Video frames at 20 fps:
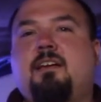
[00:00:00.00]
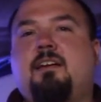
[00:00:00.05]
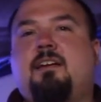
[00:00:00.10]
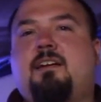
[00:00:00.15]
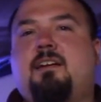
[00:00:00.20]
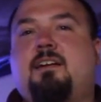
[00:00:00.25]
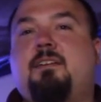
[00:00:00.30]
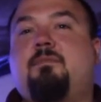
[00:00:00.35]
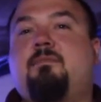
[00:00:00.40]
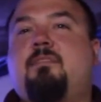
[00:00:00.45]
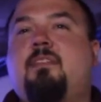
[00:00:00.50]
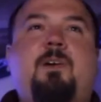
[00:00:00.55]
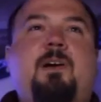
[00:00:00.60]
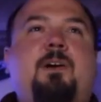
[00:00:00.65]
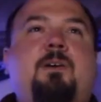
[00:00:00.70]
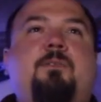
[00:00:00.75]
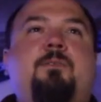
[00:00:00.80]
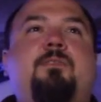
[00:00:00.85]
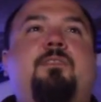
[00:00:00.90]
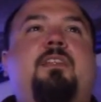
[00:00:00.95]
I
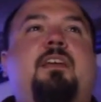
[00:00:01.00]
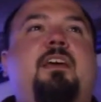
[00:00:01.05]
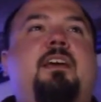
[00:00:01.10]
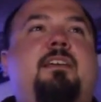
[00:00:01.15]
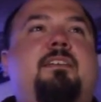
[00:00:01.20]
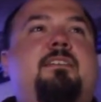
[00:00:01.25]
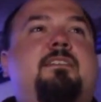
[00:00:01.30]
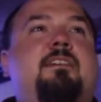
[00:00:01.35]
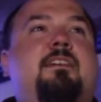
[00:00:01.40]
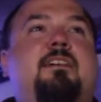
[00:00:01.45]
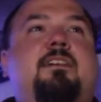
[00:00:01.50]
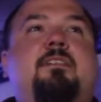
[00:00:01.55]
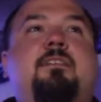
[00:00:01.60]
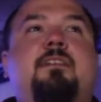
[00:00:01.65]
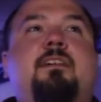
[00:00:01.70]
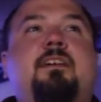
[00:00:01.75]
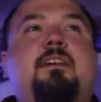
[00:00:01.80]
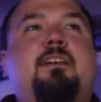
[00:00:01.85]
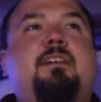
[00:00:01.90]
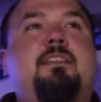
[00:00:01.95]
found that
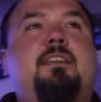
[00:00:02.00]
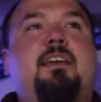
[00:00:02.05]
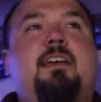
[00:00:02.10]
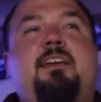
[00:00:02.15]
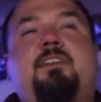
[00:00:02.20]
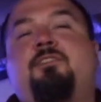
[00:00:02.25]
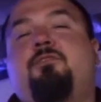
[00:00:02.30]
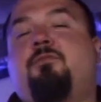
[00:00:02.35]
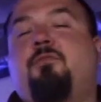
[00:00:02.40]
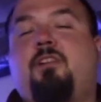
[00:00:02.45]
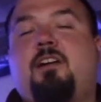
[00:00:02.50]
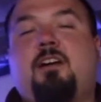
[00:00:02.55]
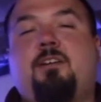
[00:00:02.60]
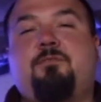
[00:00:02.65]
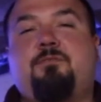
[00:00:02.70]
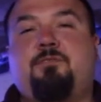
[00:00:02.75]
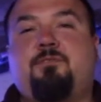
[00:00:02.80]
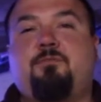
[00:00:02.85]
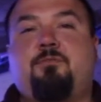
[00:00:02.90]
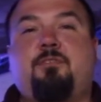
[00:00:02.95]
the
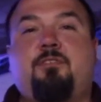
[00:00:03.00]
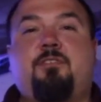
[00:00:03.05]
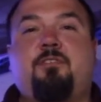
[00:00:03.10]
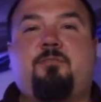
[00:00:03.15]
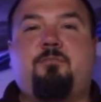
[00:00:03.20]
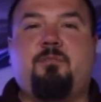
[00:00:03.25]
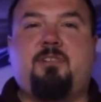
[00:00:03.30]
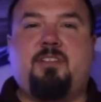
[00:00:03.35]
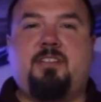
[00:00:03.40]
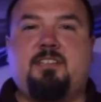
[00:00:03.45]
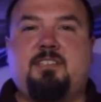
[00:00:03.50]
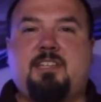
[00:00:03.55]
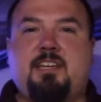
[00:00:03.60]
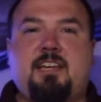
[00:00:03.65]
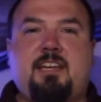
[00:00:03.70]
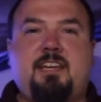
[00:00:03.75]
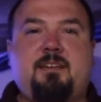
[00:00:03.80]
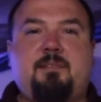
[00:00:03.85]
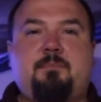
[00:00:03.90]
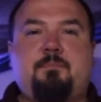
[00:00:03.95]
indoor-outdoor Gorilla
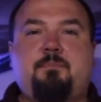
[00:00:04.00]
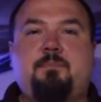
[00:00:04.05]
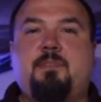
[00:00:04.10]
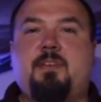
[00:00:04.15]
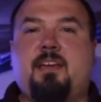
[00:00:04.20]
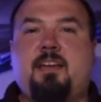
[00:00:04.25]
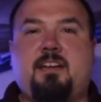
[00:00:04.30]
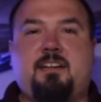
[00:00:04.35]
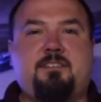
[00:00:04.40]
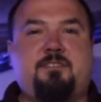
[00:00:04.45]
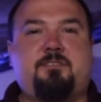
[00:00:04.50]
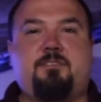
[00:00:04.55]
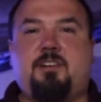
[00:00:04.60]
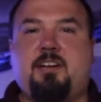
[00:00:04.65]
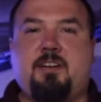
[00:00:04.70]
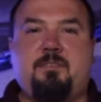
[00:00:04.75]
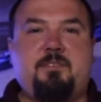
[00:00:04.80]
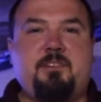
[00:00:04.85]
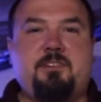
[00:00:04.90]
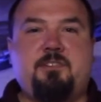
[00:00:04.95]
Tape, the extra
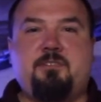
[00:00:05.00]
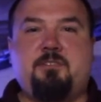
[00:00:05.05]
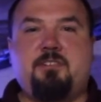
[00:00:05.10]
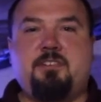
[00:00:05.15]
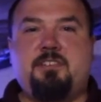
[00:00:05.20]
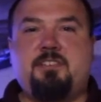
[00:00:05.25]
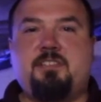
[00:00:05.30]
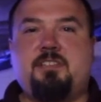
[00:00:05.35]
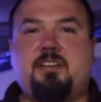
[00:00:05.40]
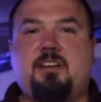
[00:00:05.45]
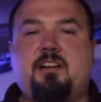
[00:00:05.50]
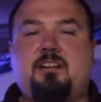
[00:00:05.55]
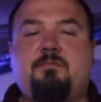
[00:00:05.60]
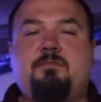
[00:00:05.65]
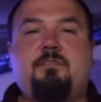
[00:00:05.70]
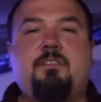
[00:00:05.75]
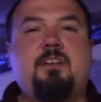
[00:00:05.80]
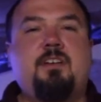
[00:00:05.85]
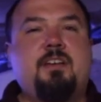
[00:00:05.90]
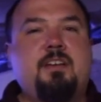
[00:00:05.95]
heavy-duty
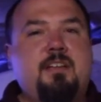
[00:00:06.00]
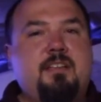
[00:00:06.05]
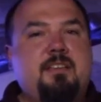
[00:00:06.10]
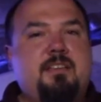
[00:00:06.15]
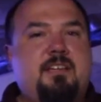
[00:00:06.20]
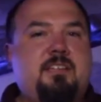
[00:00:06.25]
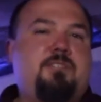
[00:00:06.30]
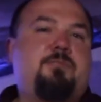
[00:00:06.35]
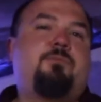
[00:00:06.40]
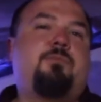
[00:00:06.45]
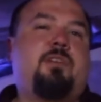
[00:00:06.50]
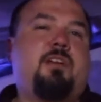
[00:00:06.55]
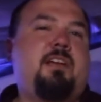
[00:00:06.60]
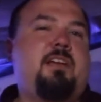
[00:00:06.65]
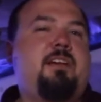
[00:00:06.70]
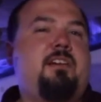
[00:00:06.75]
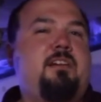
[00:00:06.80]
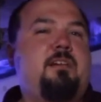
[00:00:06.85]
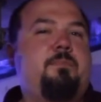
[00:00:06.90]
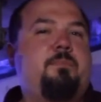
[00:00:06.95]
stuff, that's what I
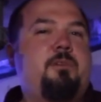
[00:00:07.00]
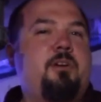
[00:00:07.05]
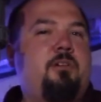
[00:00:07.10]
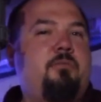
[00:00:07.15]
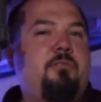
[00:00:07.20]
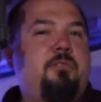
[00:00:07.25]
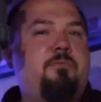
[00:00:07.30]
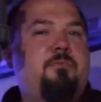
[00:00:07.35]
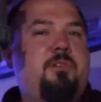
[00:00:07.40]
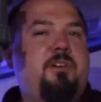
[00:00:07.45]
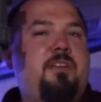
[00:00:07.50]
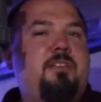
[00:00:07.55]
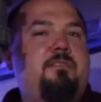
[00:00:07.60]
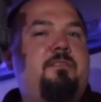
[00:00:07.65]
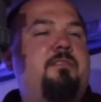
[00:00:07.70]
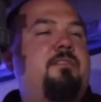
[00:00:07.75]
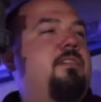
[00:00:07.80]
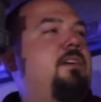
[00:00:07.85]
ended up going with.